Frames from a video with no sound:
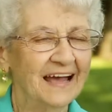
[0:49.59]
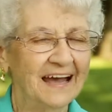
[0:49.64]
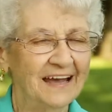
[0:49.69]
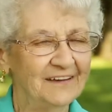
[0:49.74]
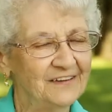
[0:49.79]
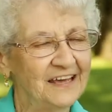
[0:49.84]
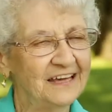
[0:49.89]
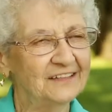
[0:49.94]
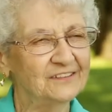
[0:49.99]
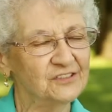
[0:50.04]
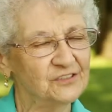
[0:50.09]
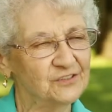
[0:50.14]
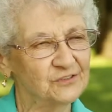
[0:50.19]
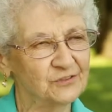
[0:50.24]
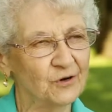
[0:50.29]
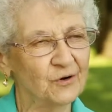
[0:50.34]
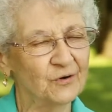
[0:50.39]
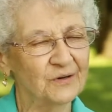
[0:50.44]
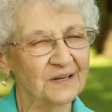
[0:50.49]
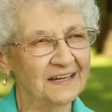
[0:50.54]
I've had a
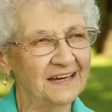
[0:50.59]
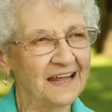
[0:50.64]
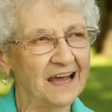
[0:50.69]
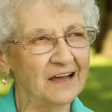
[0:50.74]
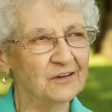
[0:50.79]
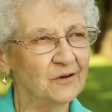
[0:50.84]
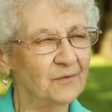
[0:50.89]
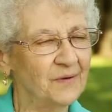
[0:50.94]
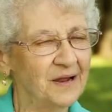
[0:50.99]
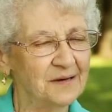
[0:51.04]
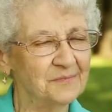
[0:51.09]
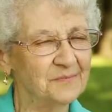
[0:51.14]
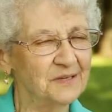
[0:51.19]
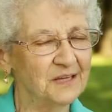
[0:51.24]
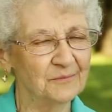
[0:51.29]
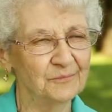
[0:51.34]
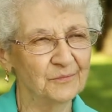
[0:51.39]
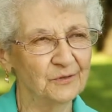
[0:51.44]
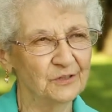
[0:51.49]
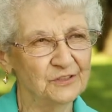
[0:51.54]
stroke and I don't want to
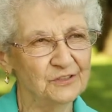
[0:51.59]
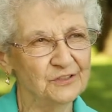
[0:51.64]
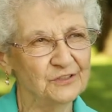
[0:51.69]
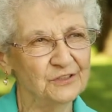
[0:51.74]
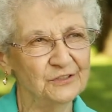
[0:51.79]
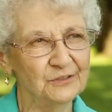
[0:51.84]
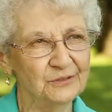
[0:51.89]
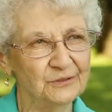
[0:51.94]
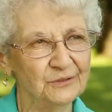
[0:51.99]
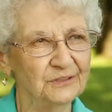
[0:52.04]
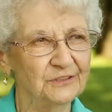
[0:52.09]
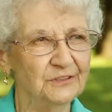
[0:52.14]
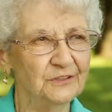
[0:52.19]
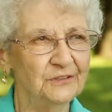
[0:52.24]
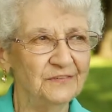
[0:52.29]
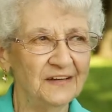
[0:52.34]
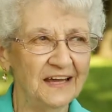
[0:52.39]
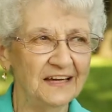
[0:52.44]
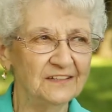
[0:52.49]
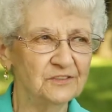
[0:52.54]
be a burden to you, and
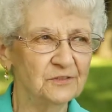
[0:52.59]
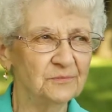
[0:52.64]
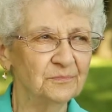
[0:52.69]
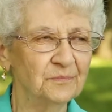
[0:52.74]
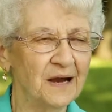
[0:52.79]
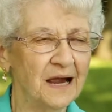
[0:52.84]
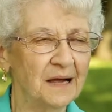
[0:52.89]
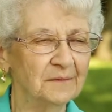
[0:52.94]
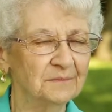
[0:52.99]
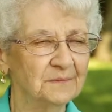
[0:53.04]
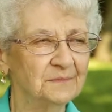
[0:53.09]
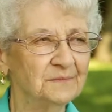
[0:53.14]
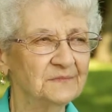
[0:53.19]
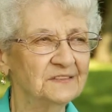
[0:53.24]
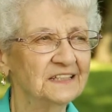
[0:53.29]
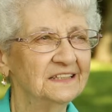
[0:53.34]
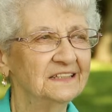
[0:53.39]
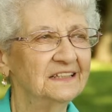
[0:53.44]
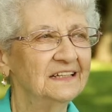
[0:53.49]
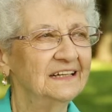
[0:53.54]
you've had your
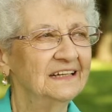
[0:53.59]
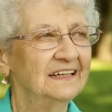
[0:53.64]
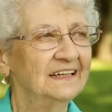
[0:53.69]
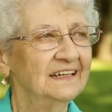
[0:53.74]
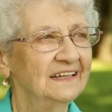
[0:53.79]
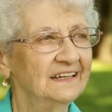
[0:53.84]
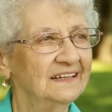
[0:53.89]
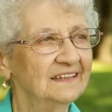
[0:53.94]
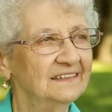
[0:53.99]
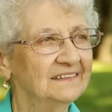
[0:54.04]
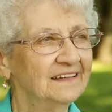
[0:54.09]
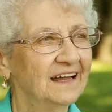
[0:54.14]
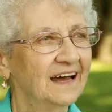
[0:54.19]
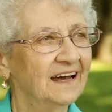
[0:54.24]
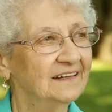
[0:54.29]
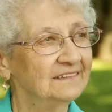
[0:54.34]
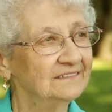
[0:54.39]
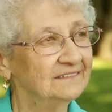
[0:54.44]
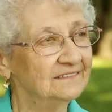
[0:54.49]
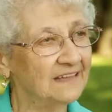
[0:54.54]
problems, and
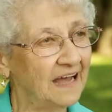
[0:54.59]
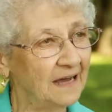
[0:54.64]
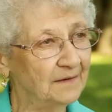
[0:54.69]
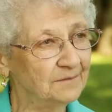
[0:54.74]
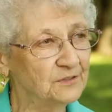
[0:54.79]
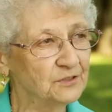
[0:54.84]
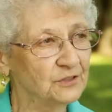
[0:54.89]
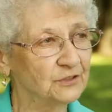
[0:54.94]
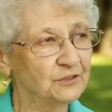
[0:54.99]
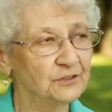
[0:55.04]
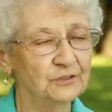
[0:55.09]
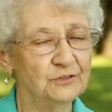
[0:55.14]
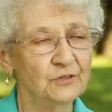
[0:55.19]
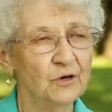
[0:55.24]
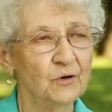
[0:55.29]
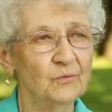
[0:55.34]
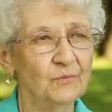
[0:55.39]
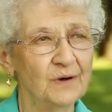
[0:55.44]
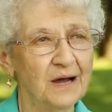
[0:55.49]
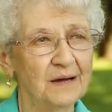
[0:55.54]
I'm sure you
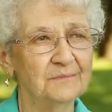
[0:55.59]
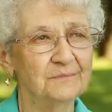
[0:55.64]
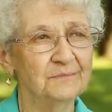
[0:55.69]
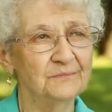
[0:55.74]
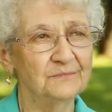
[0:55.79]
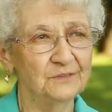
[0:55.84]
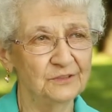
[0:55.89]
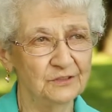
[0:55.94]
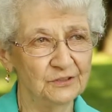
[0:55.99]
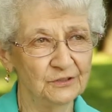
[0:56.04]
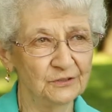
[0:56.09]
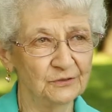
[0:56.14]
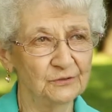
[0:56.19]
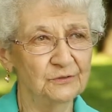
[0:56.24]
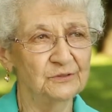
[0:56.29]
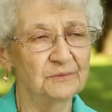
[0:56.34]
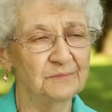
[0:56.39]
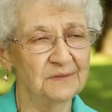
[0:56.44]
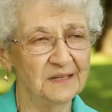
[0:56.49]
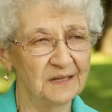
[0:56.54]
don't want
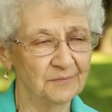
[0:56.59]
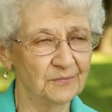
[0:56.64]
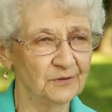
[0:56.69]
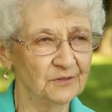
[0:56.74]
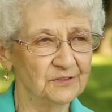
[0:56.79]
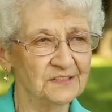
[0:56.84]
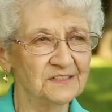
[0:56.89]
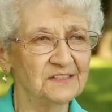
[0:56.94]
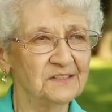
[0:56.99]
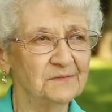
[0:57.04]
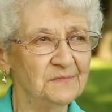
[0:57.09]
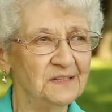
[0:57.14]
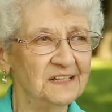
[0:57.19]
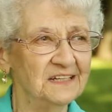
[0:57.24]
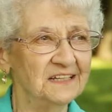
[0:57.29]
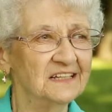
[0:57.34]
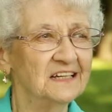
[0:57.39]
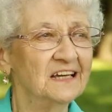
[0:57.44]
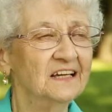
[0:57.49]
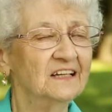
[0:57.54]
you to be a burden to
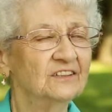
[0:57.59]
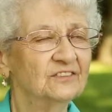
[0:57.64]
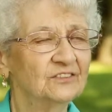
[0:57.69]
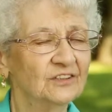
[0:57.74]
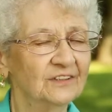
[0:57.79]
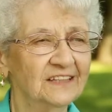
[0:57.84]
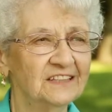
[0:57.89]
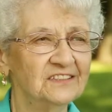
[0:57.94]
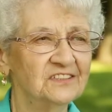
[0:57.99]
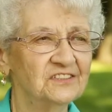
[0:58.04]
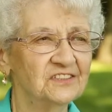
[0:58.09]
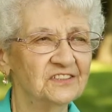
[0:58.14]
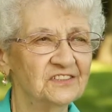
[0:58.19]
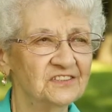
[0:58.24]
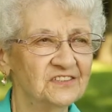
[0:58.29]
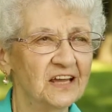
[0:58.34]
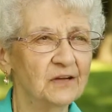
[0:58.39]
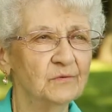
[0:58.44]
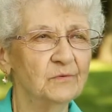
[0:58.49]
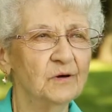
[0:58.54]
me. So let's
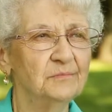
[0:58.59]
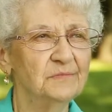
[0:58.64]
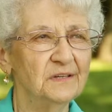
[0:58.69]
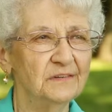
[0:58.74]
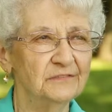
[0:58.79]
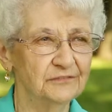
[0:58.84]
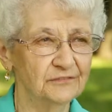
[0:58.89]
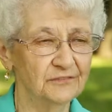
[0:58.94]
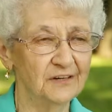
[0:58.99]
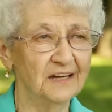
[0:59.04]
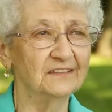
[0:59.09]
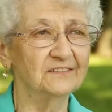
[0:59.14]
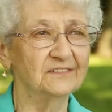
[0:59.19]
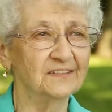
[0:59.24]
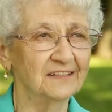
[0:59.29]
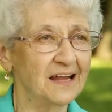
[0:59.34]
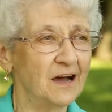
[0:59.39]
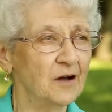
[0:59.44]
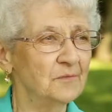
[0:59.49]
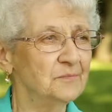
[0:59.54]
just say we'll be
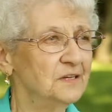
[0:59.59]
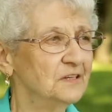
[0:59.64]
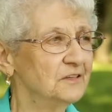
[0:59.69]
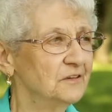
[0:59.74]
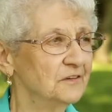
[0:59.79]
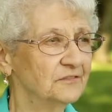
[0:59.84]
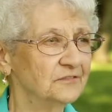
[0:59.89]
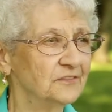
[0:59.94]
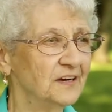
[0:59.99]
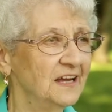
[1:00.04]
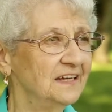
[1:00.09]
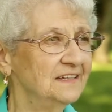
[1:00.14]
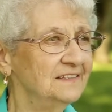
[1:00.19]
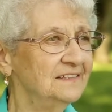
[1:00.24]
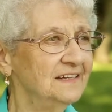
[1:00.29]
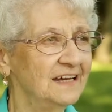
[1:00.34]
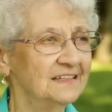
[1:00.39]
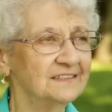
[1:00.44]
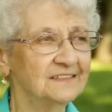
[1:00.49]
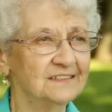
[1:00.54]
friends, and I'll be your
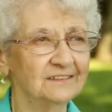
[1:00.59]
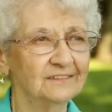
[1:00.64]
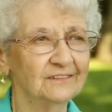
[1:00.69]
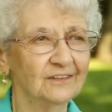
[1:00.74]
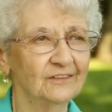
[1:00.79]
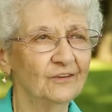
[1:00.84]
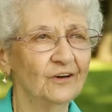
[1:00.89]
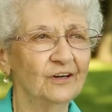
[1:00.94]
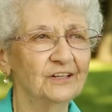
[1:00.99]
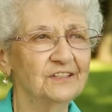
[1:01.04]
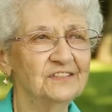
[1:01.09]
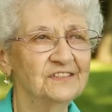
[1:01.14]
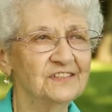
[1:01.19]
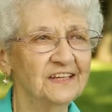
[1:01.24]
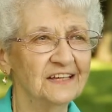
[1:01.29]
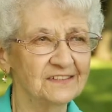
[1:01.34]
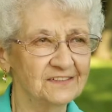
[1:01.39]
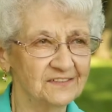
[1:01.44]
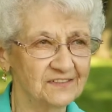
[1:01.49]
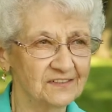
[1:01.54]
friend until the Lord
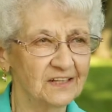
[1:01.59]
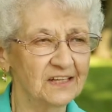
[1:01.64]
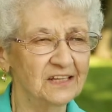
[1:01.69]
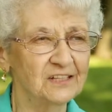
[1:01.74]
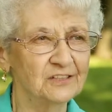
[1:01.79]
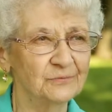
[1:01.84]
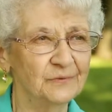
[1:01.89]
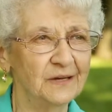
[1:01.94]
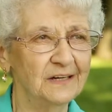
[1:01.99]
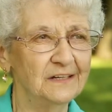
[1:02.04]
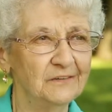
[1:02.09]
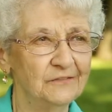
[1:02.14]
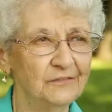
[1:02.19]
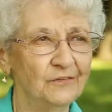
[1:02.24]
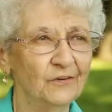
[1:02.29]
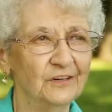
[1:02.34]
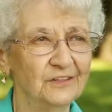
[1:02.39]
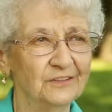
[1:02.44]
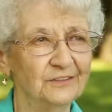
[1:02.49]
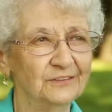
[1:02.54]
says He's ready
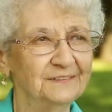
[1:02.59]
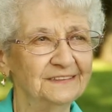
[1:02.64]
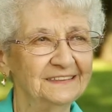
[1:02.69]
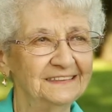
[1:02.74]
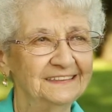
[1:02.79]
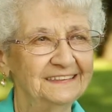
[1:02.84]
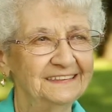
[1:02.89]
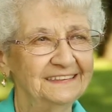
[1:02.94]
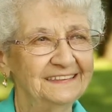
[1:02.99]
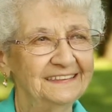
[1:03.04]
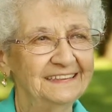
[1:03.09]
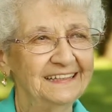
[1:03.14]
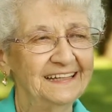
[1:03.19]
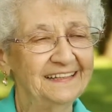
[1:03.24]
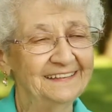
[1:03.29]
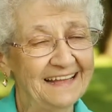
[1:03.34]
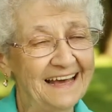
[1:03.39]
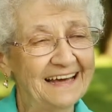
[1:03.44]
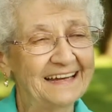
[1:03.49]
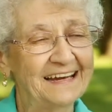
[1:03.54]
for you.
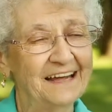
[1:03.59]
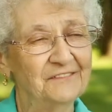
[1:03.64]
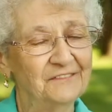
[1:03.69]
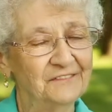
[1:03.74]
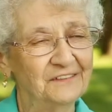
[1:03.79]
And that I